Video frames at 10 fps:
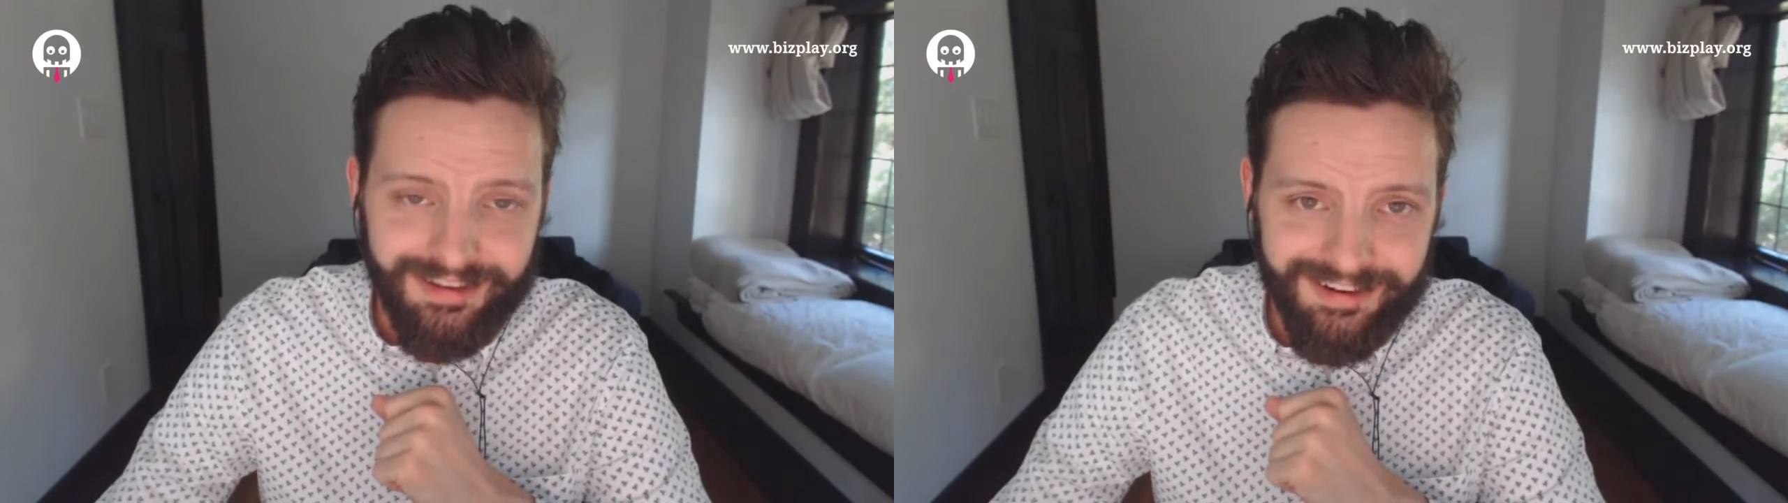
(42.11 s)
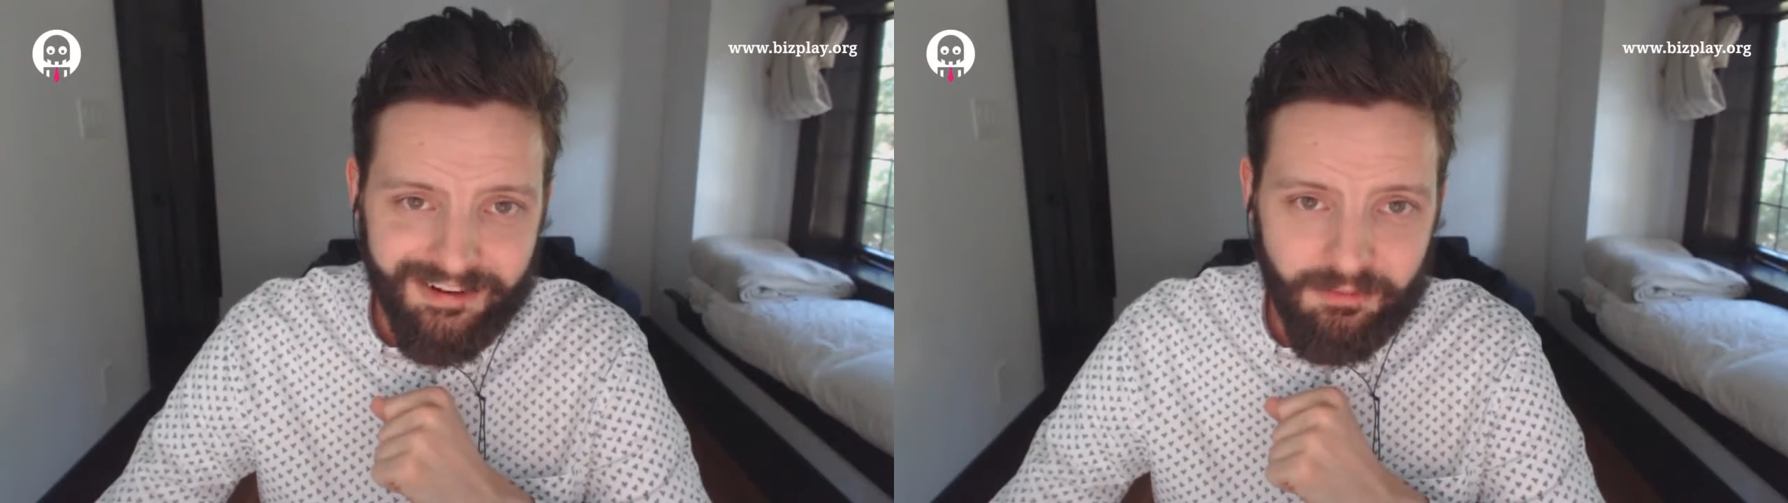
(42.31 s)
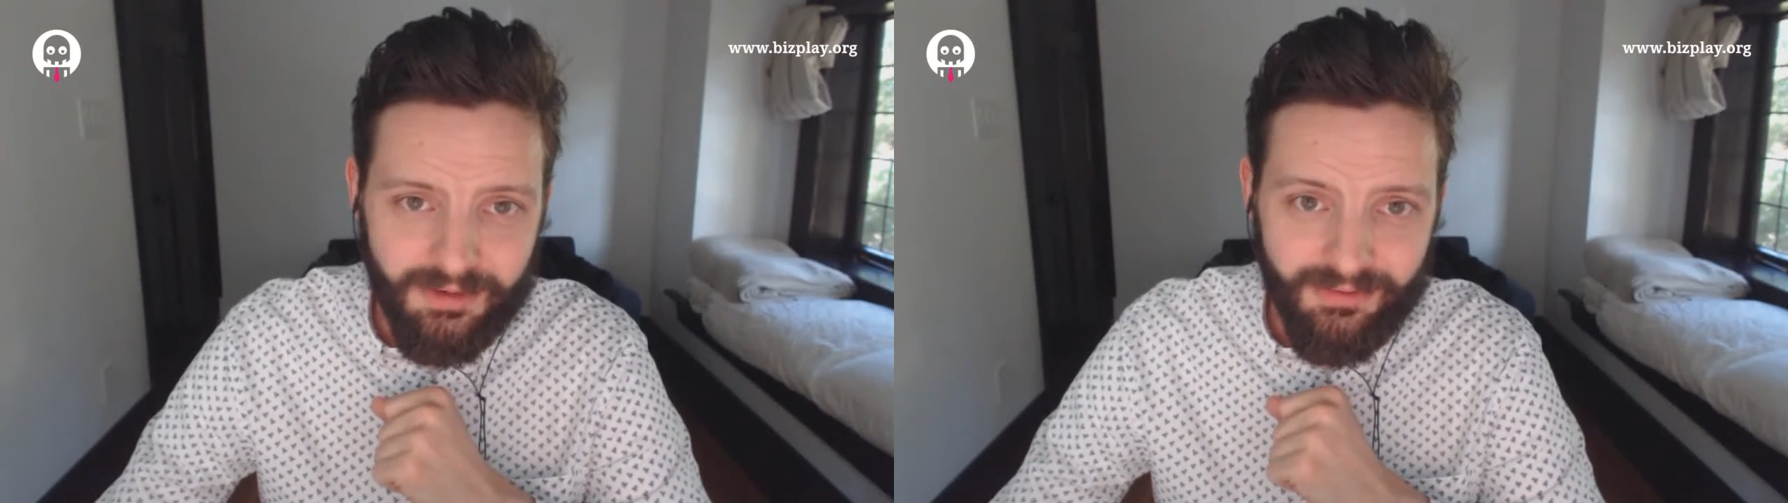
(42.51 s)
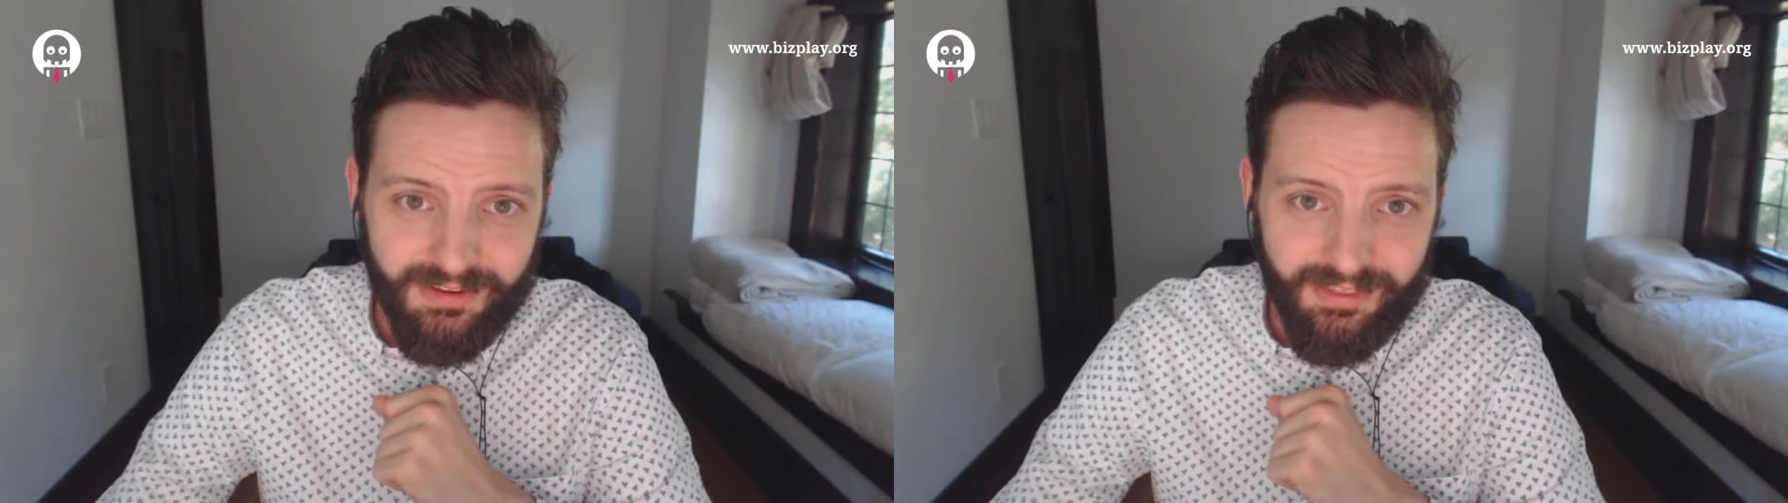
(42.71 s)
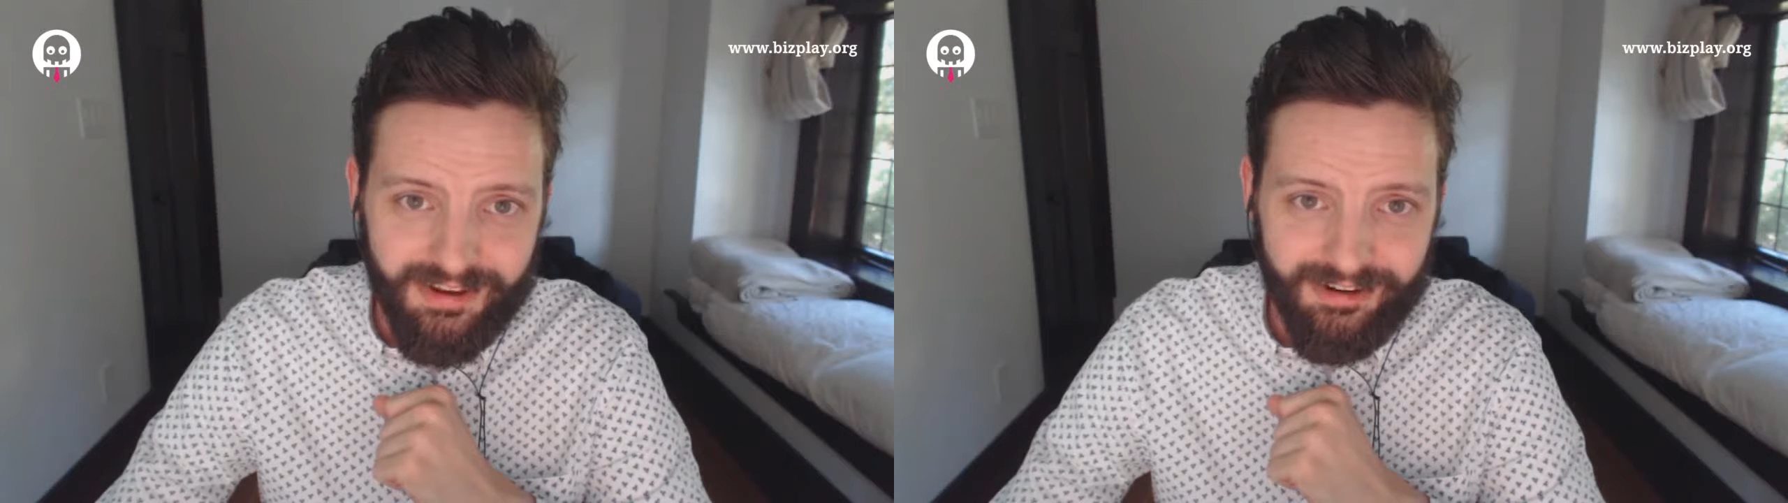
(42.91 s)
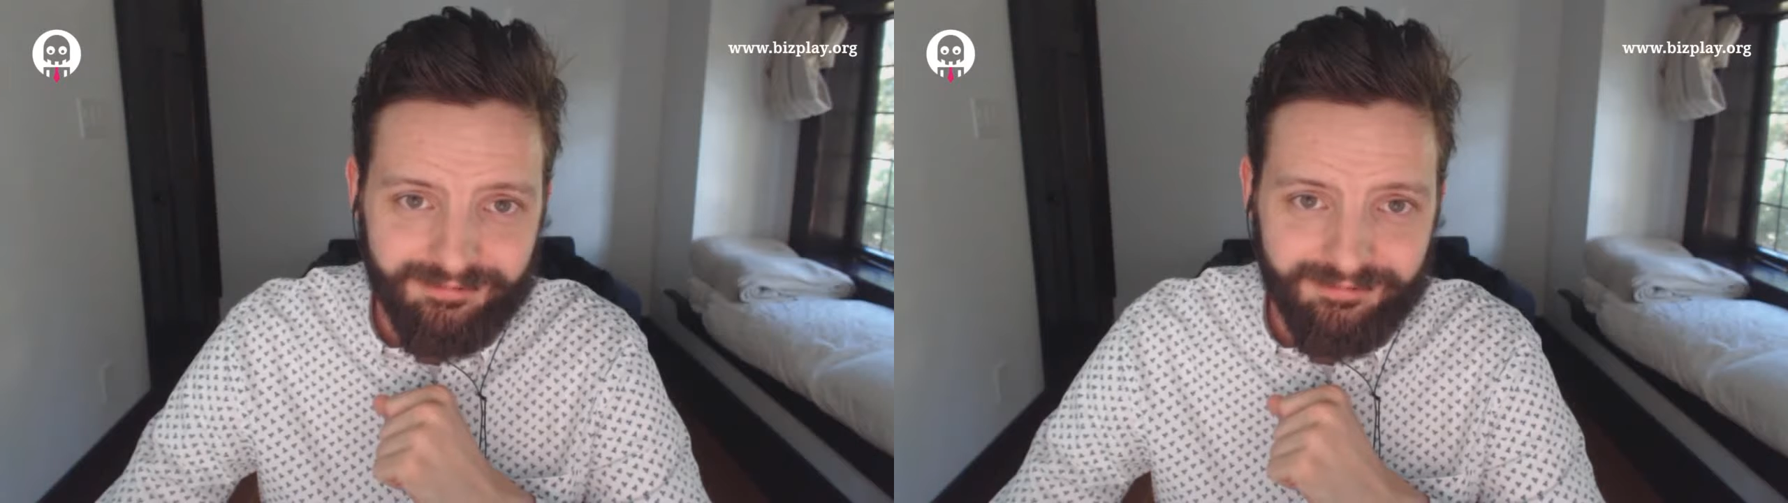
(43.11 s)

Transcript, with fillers: and I hope to see you there.